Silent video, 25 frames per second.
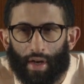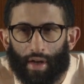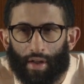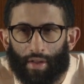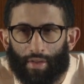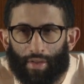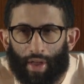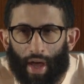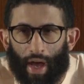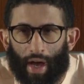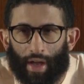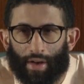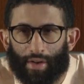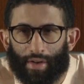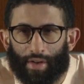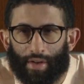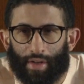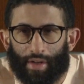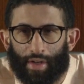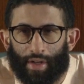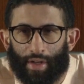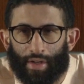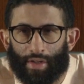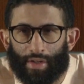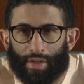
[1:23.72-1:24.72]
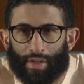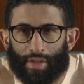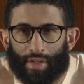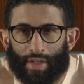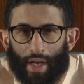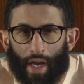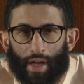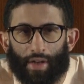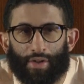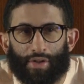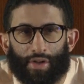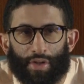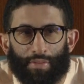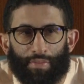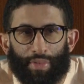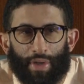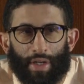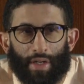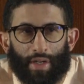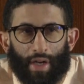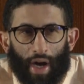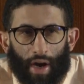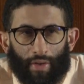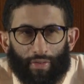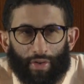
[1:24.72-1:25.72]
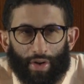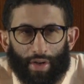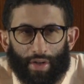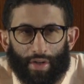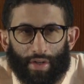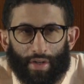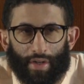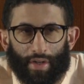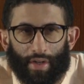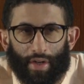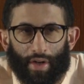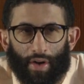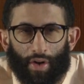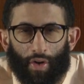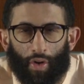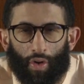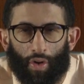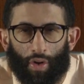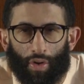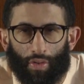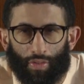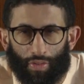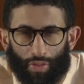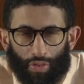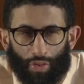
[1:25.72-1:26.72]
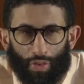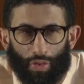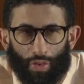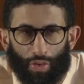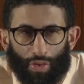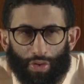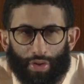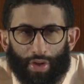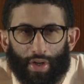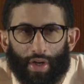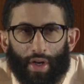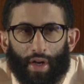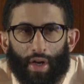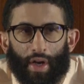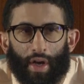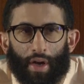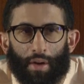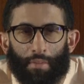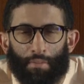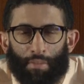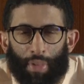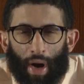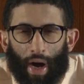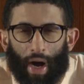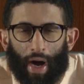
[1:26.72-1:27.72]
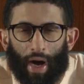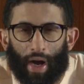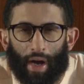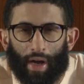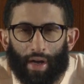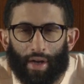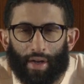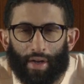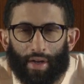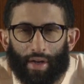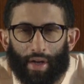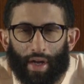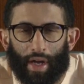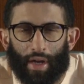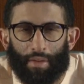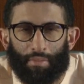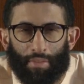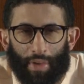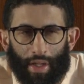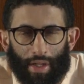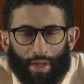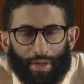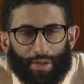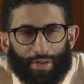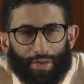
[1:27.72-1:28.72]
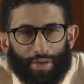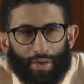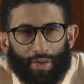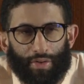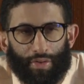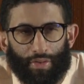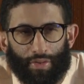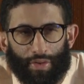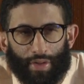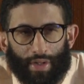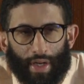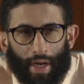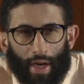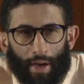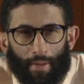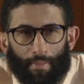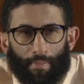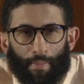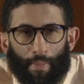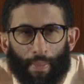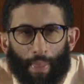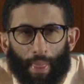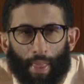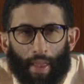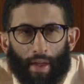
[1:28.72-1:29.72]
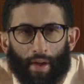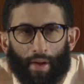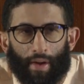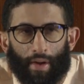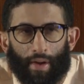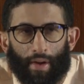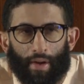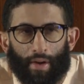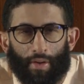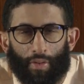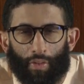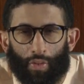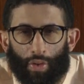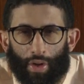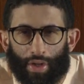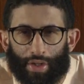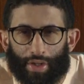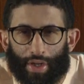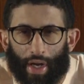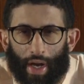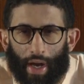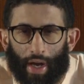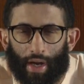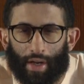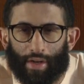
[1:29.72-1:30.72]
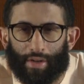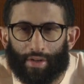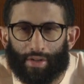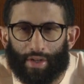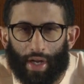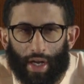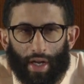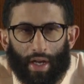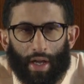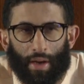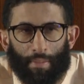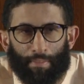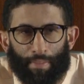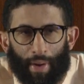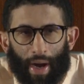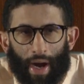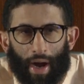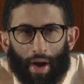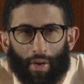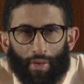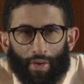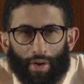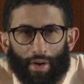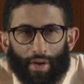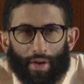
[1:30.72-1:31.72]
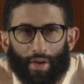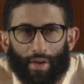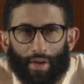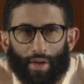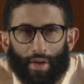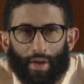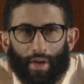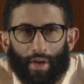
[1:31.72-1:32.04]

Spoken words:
that is said to be governed or ruled by a military junta which had taken power